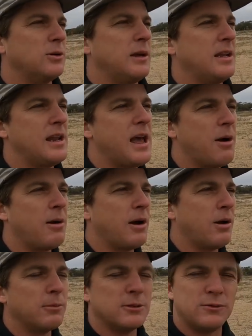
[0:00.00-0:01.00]
And now I
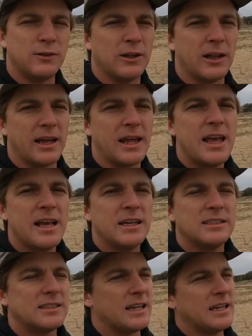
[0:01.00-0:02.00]
almost feel like
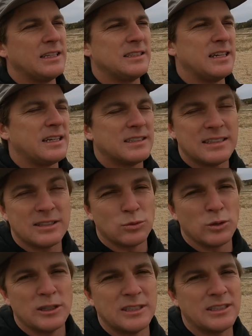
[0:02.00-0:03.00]
skinny stance isn't
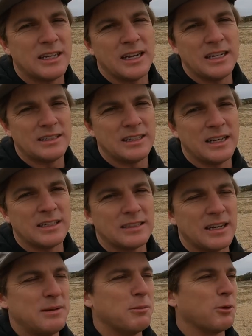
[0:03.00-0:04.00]
really skinny stance
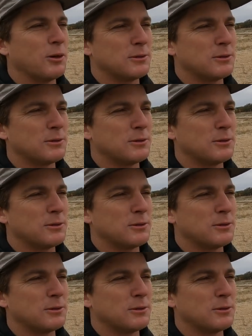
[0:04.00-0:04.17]
anymore.